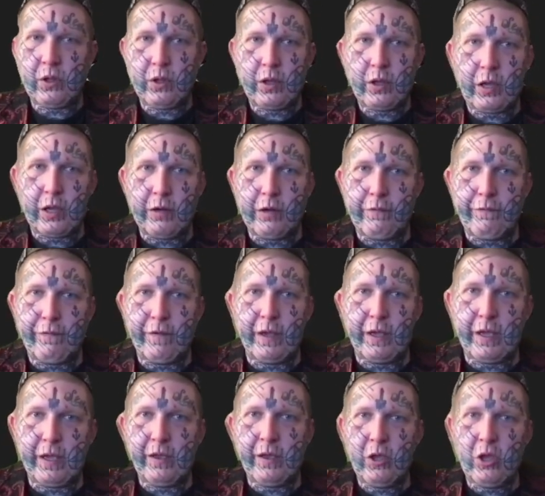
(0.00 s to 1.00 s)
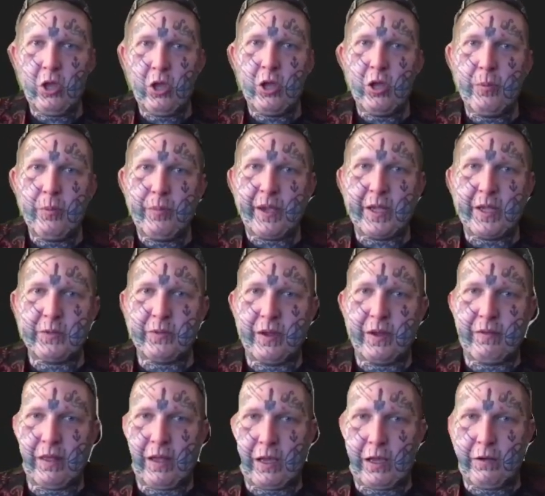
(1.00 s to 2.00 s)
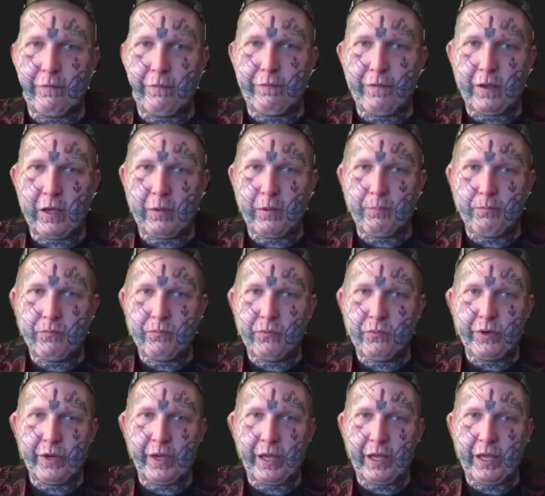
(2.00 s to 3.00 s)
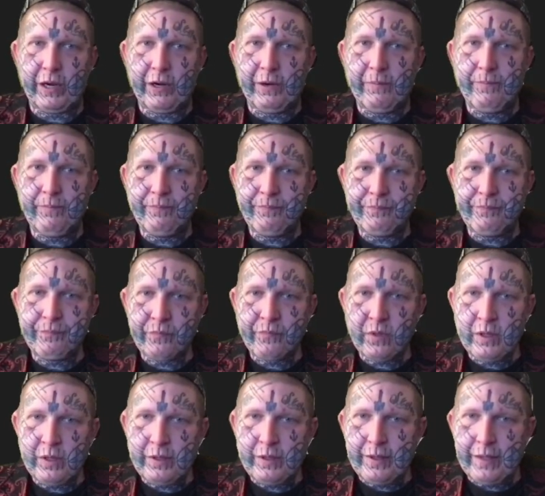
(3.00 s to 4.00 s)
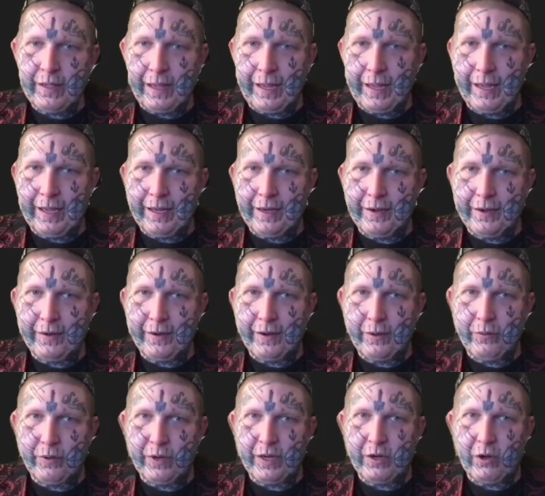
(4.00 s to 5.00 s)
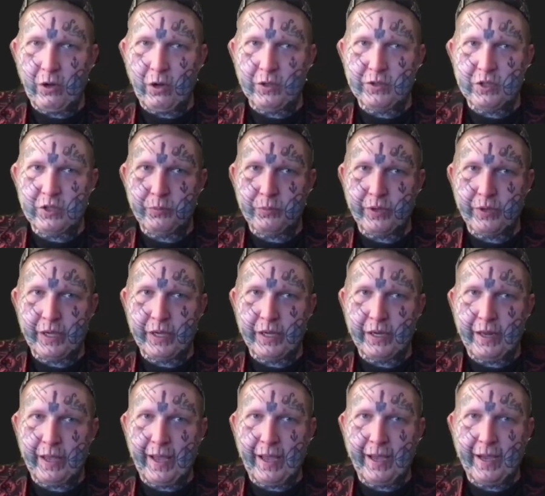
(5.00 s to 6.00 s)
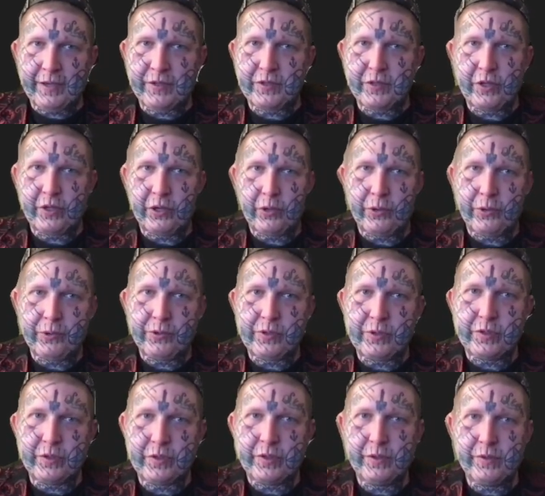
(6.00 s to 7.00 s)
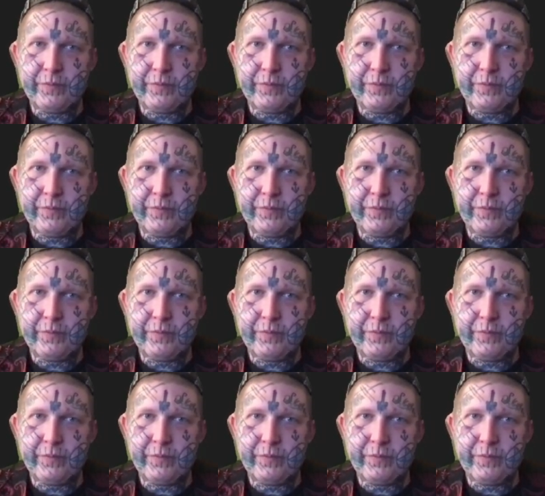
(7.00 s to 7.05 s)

config because we have that config right here. And we need to also bring in Axios